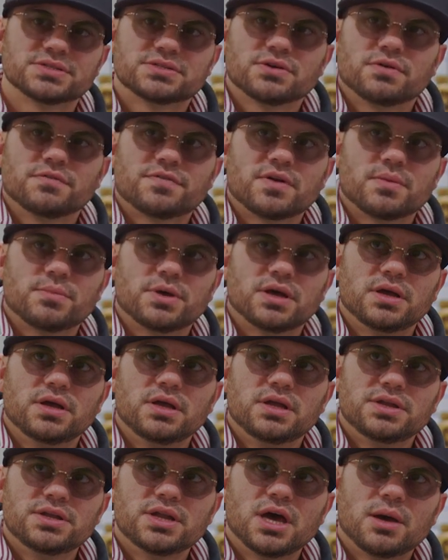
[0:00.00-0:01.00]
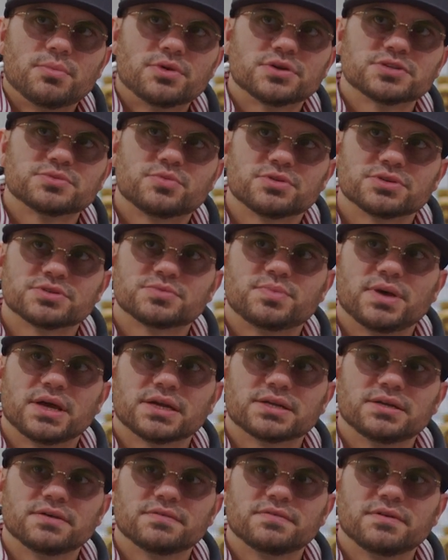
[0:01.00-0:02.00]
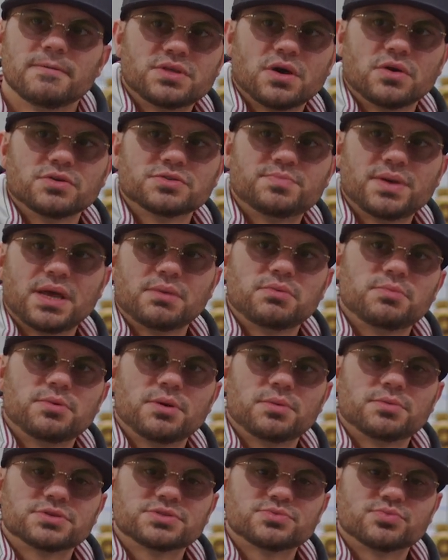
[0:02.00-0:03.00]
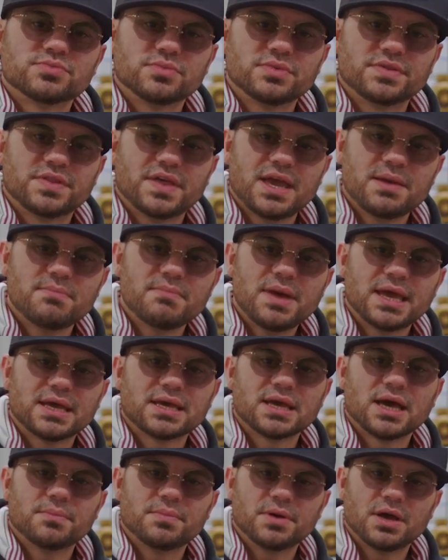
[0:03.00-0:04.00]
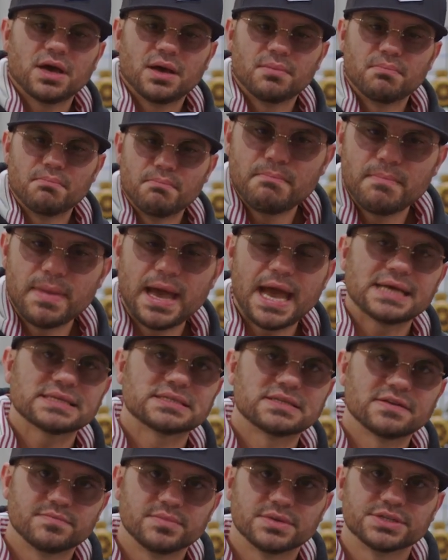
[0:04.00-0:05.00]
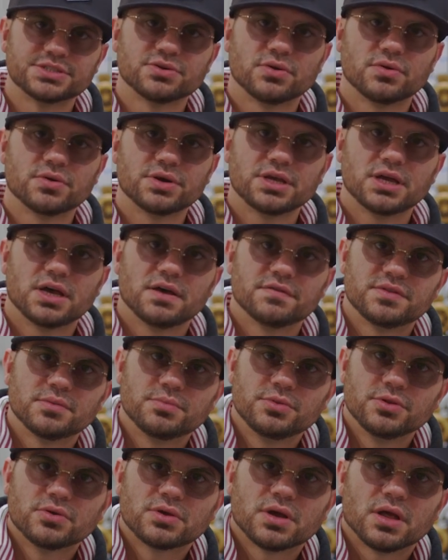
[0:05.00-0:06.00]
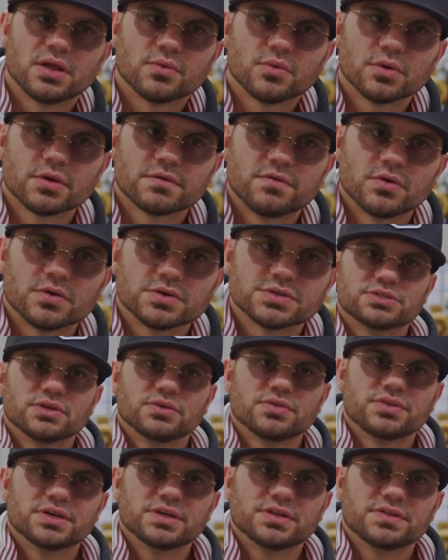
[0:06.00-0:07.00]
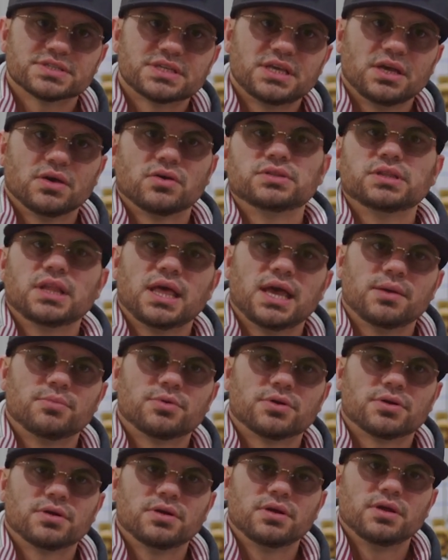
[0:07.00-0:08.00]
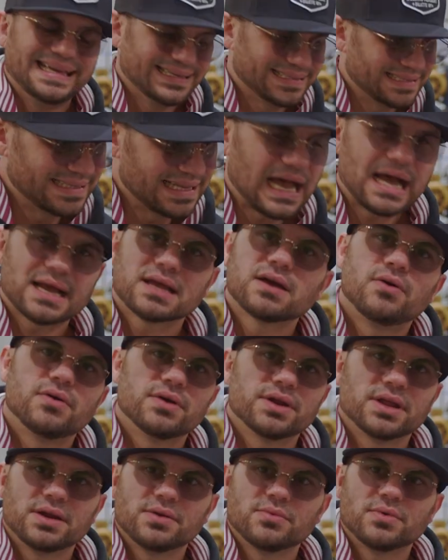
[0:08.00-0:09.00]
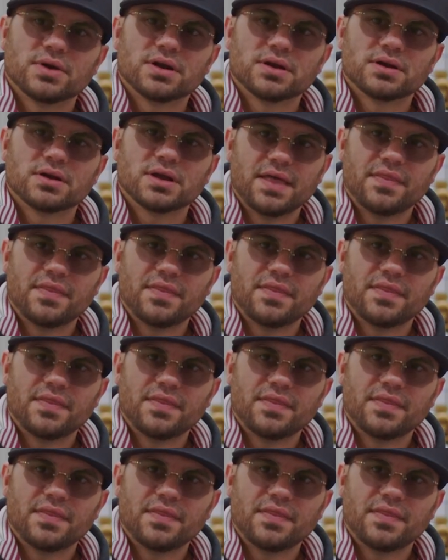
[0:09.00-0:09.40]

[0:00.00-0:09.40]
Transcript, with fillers: So from a numbers perspective, those baby boomers, they make up a massive majority of the blue collar workforce. So the skilled labor is not going anywhere.